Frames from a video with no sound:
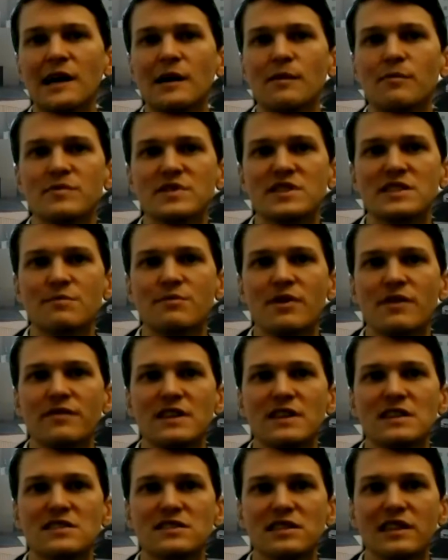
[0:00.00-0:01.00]
some of
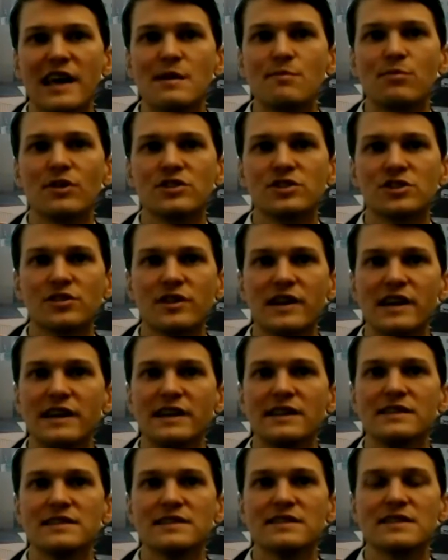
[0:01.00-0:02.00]
these labor
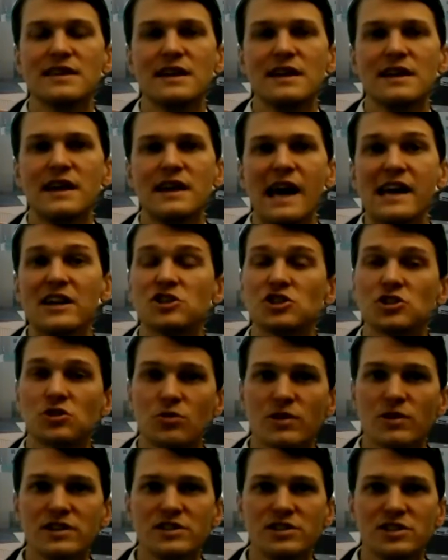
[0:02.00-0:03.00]
trends and
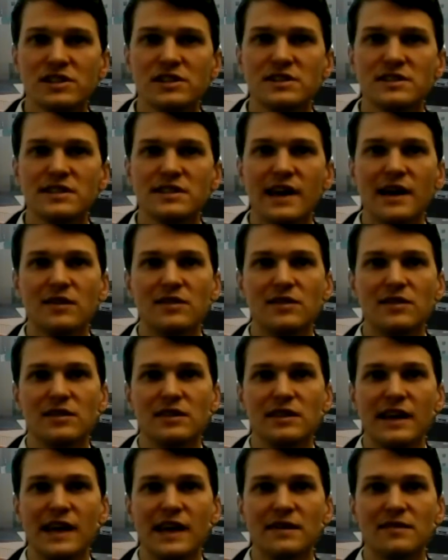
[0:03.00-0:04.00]
shortages that
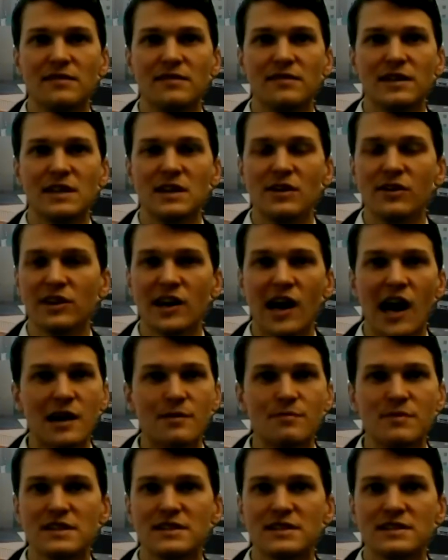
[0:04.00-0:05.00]

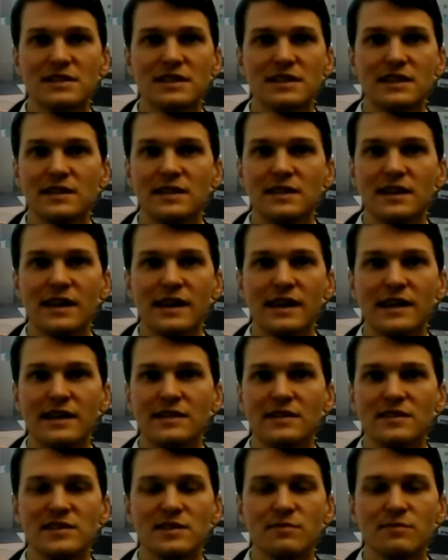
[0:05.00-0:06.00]
economists and
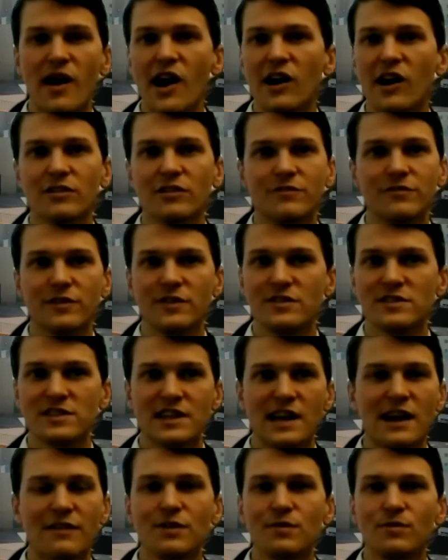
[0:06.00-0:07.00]
demographers and
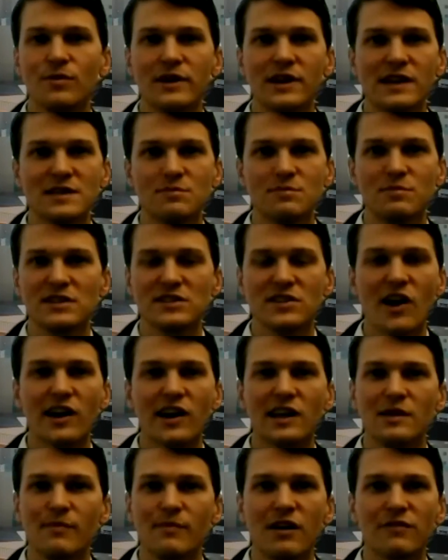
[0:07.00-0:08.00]
everyone has been
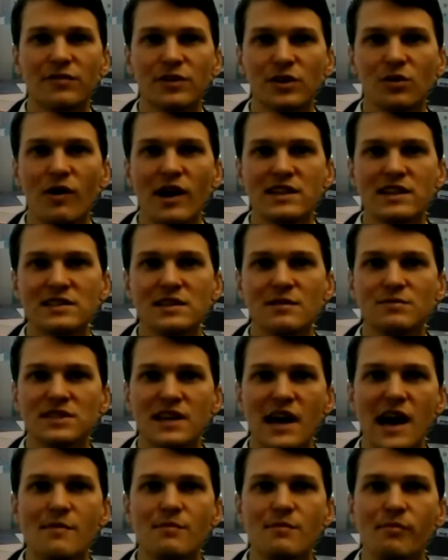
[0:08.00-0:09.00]
talking about for quite some
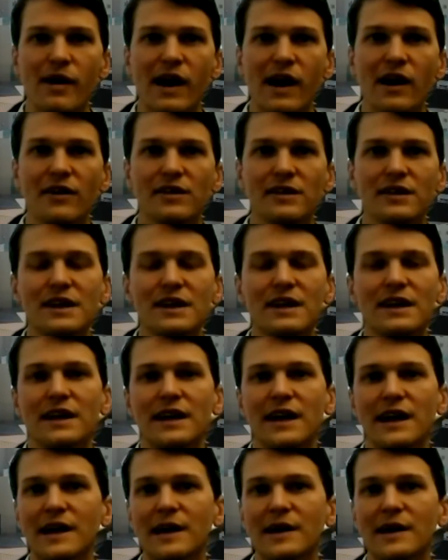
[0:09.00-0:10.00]
time, about
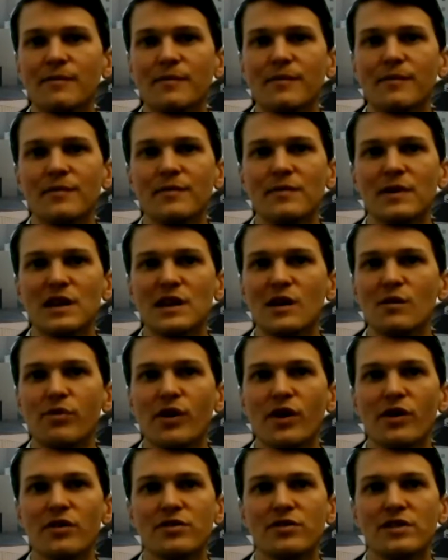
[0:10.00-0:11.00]

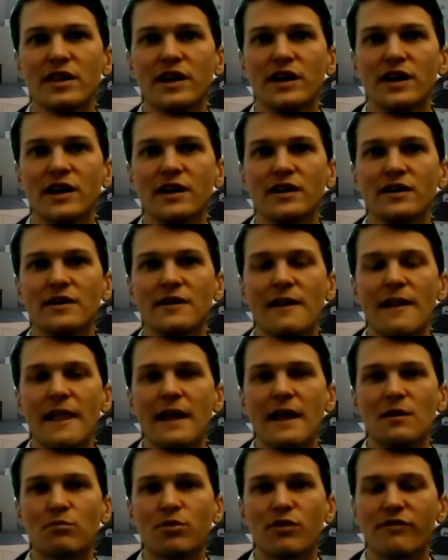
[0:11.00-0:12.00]
both the
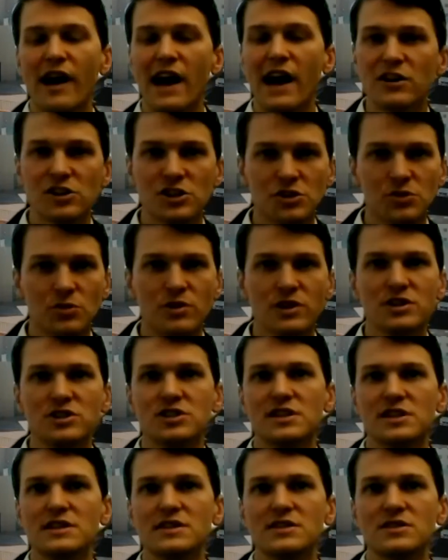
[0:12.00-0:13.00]
provider
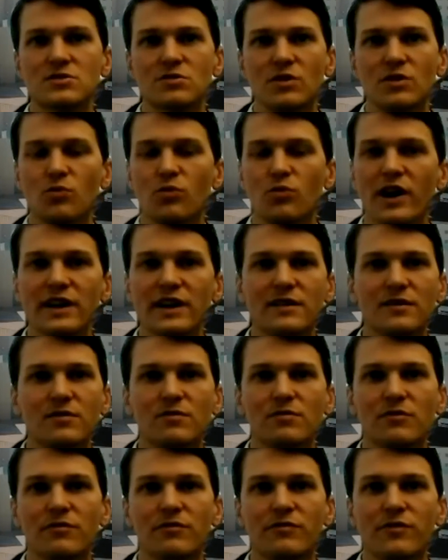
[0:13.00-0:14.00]
shortages, sort of what
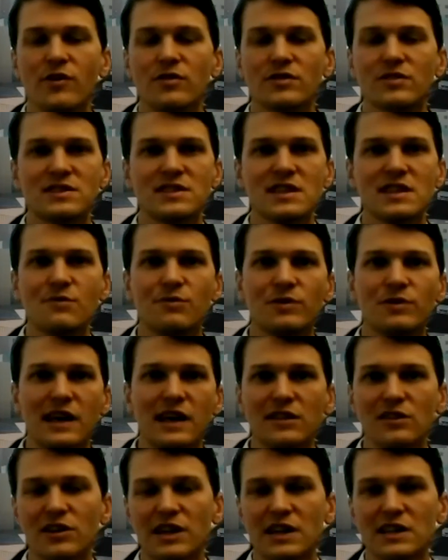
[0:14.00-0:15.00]
folks see when they
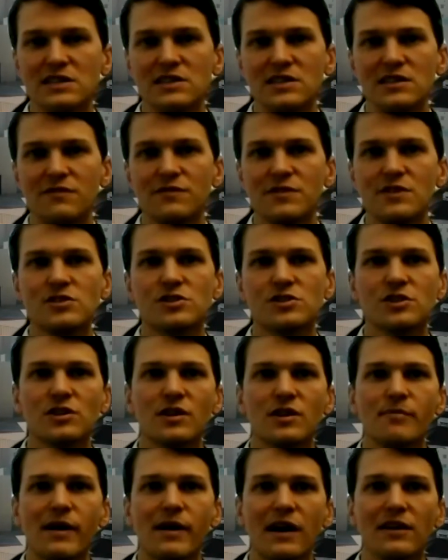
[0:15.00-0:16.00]
look into the future
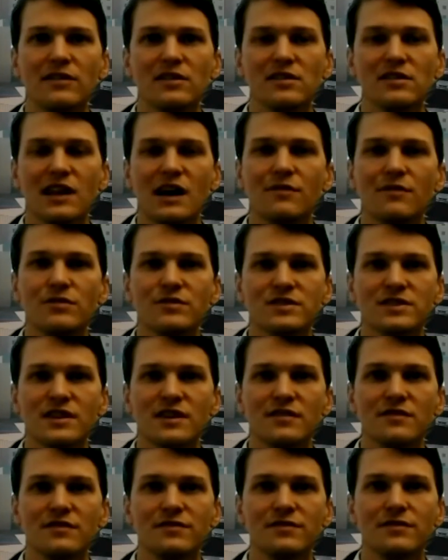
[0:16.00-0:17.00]
about the levels
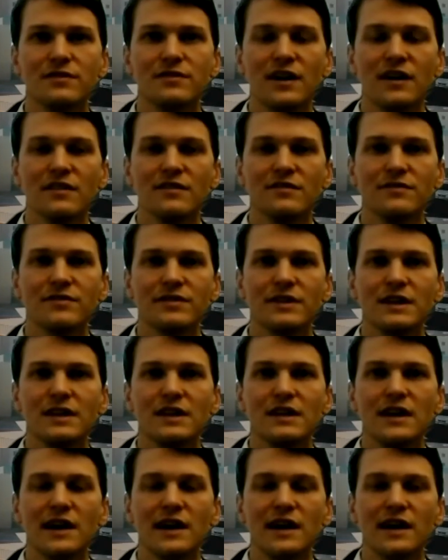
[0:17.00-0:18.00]
of
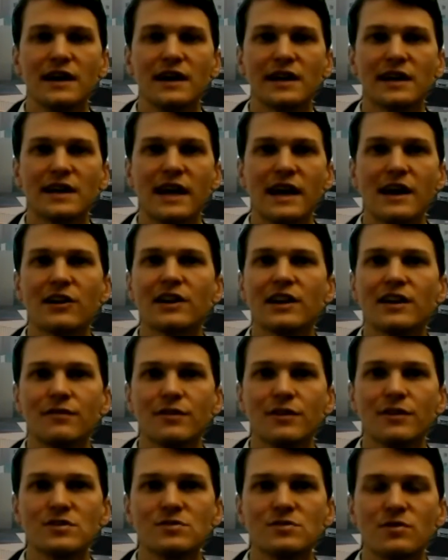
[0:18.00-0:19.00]

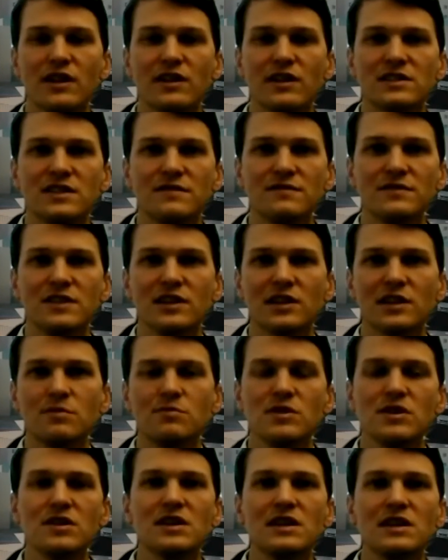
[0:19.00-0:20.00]
caregivers relative to the
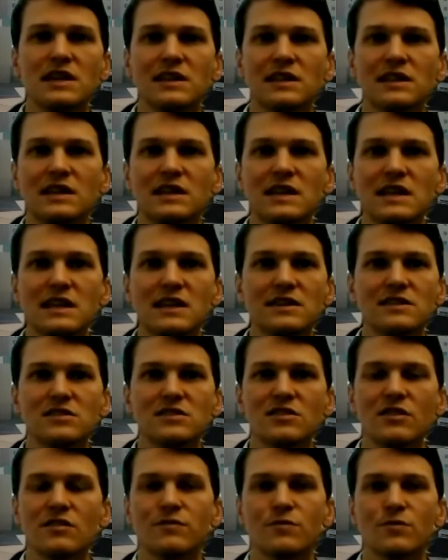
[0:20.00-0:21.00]
community and the need and
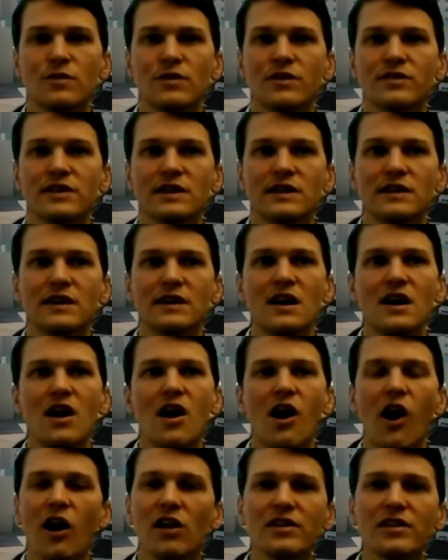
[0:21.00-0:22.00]
so forth, and
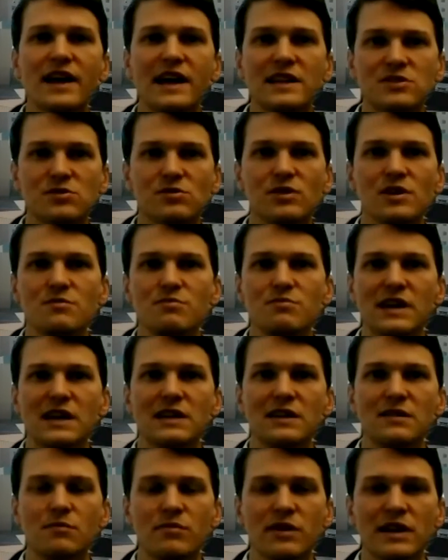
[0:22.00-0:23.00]
all of that's really
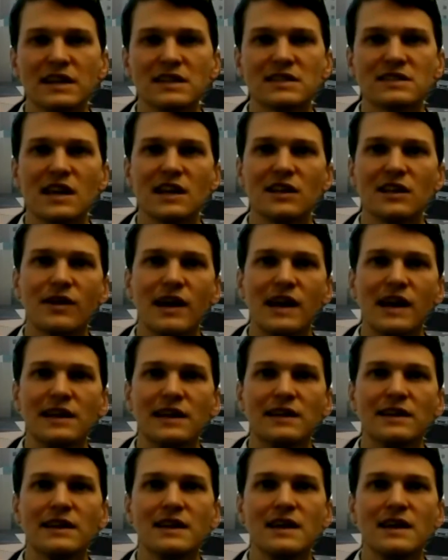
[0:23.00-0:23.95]
been accelerated.